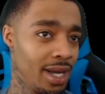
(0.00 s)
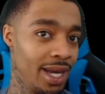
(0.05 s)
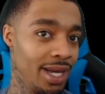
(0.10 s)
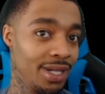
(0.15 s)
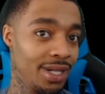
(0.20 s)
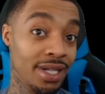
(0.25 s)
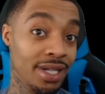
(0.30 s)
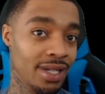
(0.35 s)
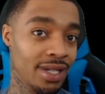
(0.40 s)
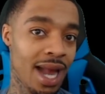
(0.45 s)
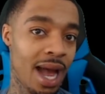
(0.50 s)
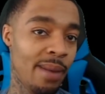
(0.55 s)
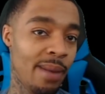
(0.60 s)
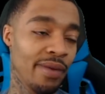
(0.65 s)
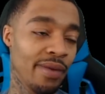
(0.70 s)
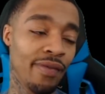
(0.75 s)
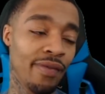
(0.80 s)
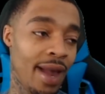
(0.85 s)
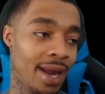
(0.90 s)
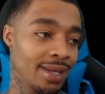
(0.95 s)
It's just
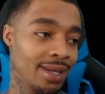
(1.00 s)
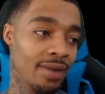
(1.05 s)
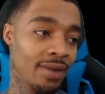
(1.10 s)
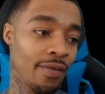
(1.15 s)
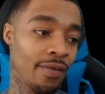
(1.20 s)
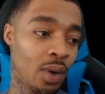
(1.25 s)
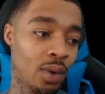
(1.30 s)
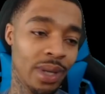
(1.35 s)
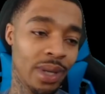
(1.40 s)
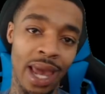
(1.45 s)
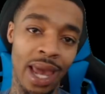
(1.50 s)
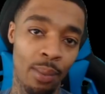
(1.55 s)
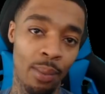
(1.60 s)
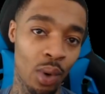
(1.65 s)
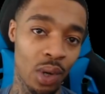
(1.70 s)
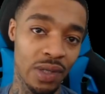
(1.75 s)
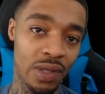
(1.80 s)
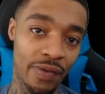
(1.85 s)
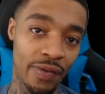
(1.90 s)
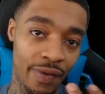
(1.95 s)
common fact. So vocab
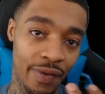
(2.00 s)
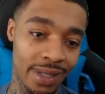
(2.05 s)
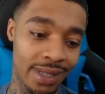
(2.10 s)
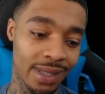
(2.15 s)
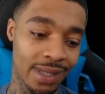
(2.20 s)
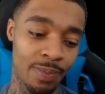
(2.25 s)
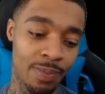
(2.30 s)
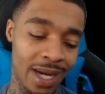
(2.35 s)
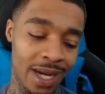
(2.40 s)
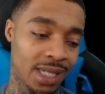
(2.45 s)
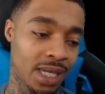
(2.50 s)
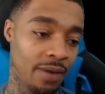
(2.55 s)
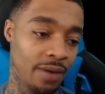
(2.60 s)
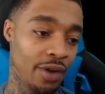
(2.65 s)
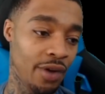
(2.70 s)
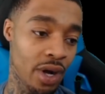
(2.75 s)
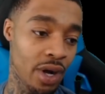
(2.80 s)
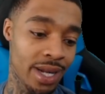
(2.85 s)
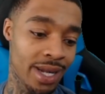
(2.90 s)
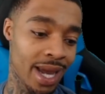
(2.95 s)
words fix, especially if
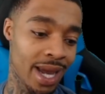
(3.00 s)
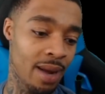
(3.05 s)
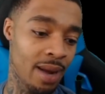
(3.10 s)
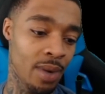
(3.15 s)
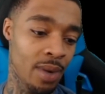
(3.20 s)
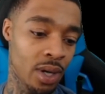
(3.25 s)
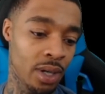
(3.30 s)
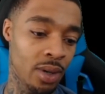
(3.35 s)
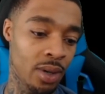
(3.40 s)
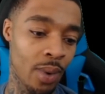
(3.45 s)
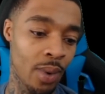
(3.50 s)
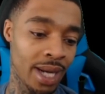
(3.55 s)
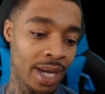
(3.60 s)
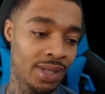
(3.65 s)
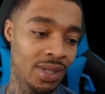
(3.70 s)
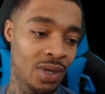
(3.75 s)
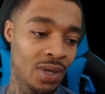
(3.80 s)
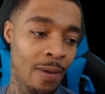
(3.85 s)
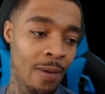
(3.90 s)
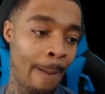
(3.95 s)
you're a gamer in a way
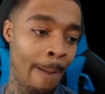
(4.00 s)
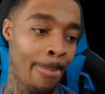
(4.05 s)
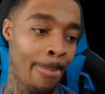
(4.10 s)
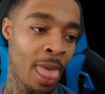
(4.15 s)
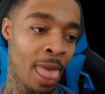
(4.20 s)
too.